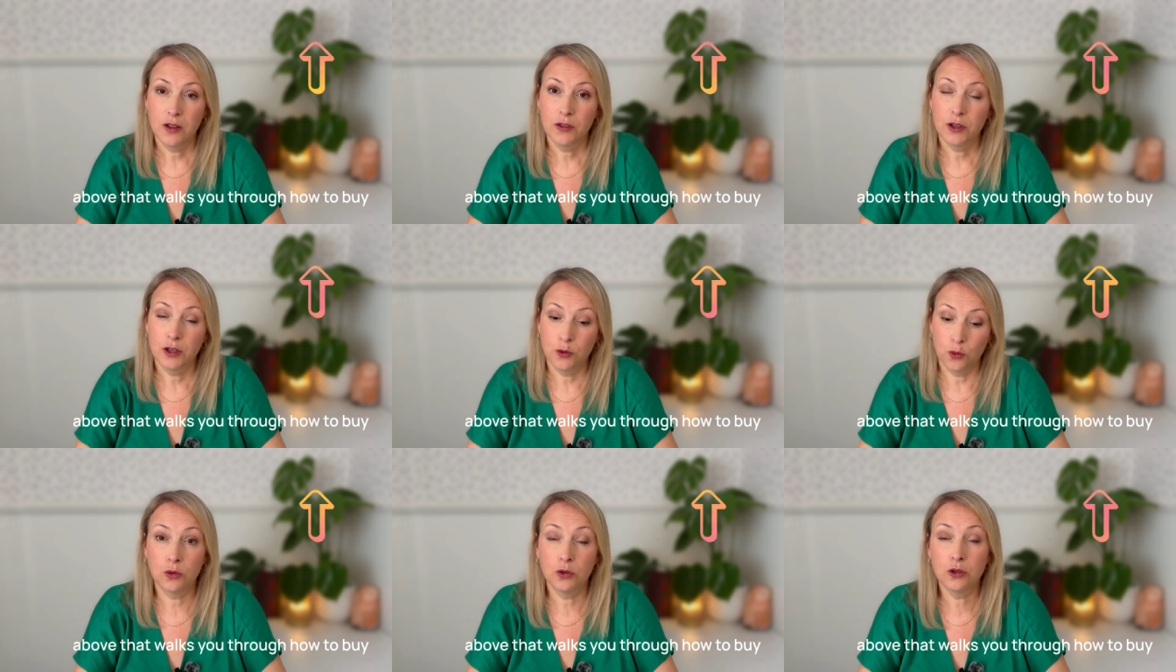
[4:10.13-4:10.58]

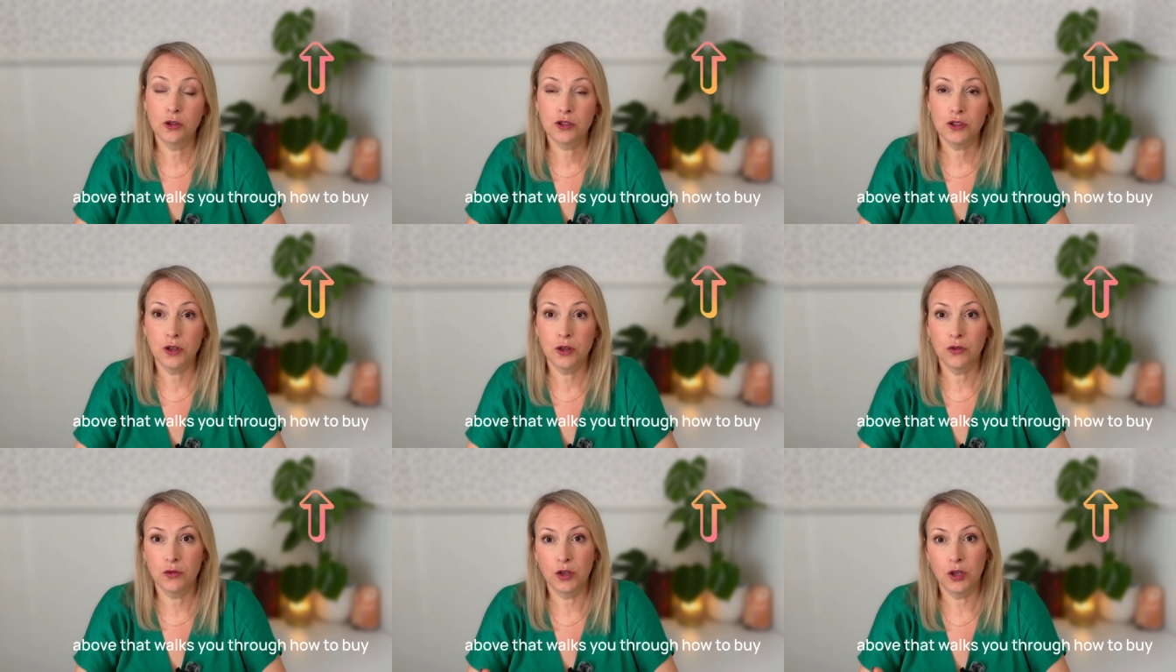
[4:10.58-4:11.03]
that
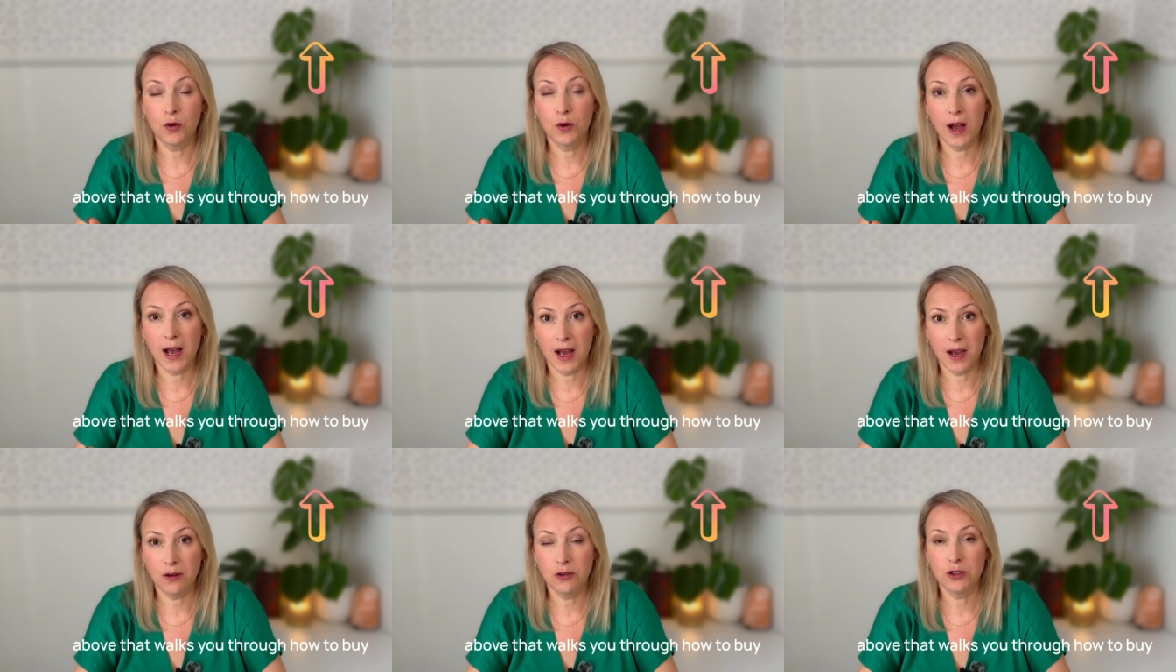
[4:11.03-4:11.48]
walks you through
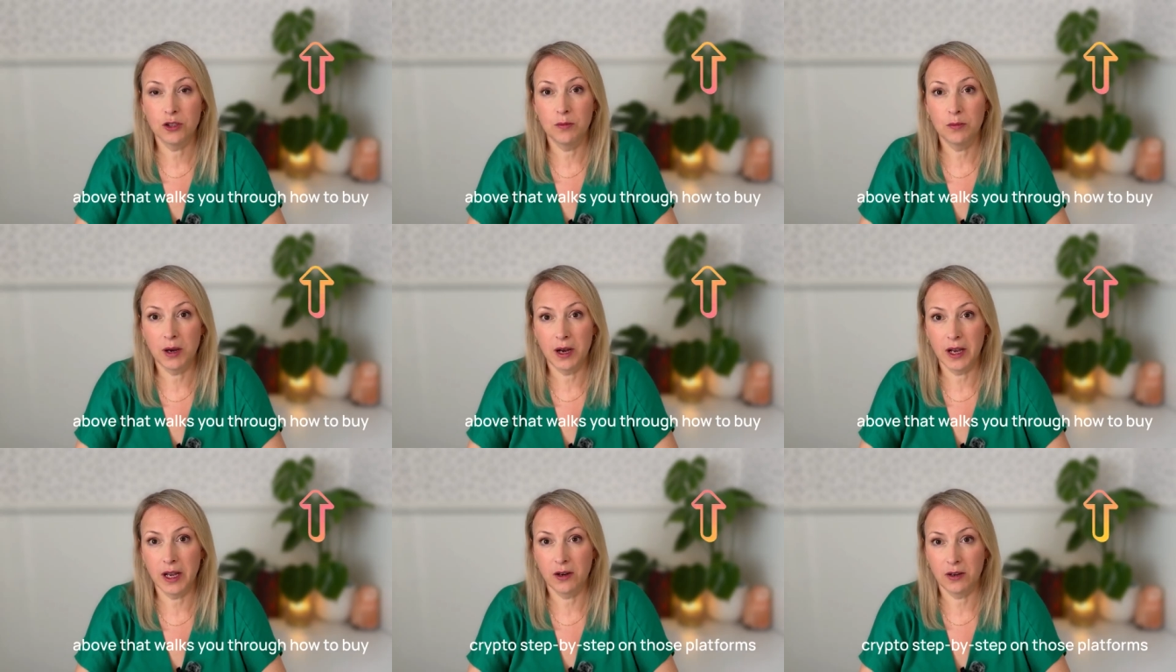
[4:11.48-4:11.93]
how to
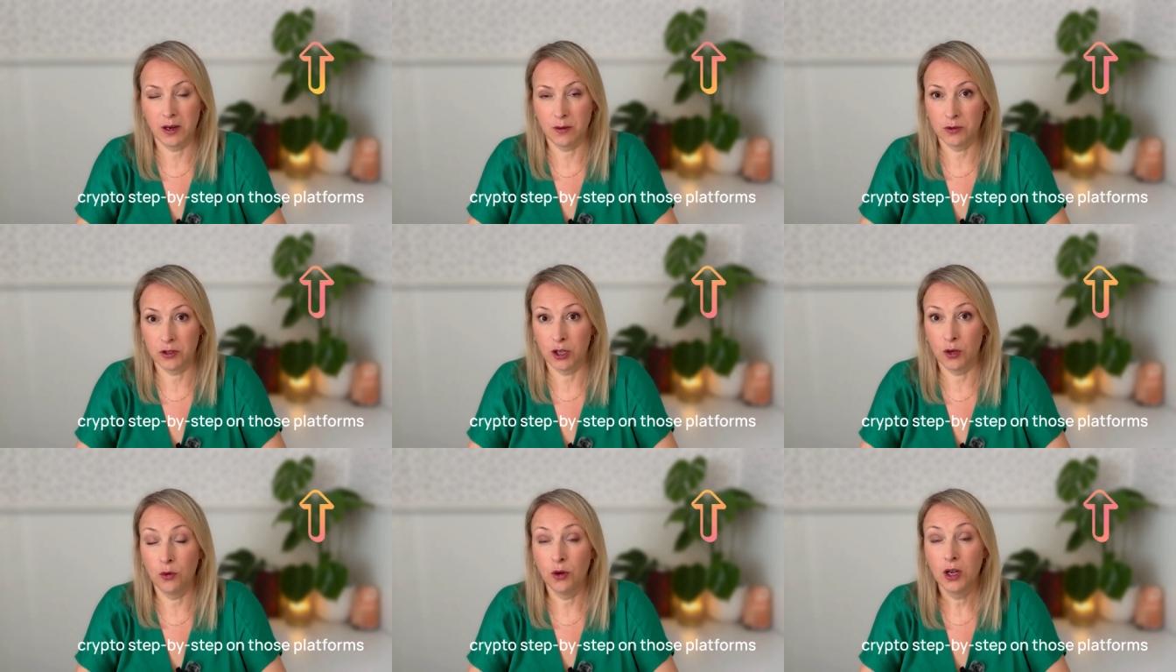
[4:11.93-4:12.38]
buy
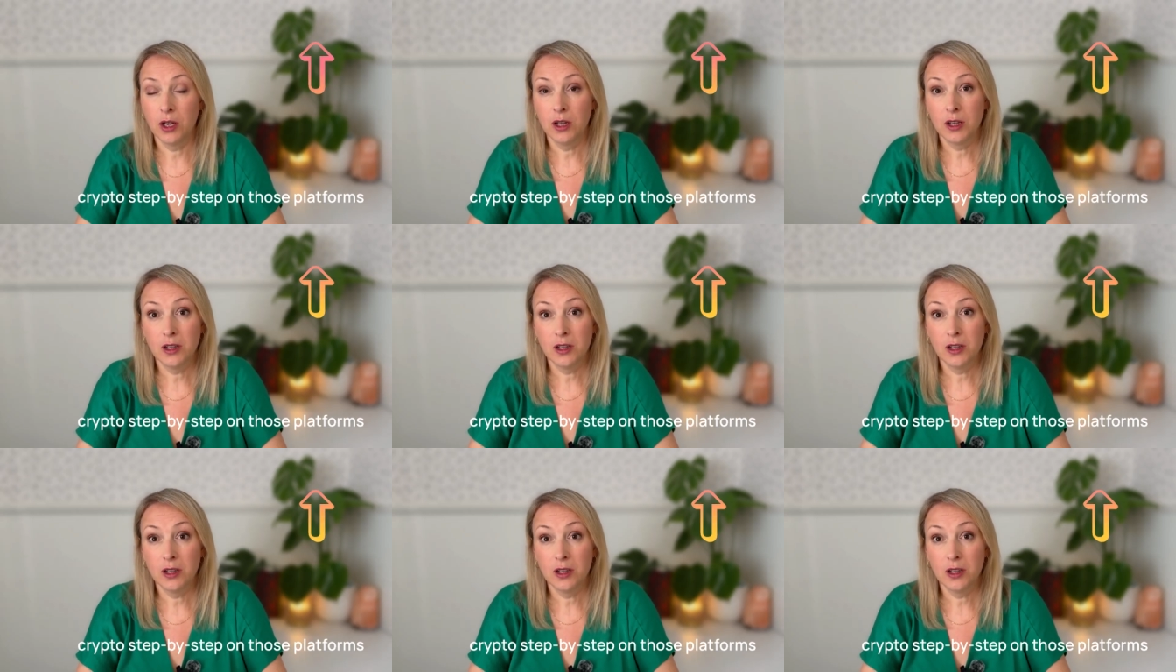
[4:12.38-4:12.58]
crypto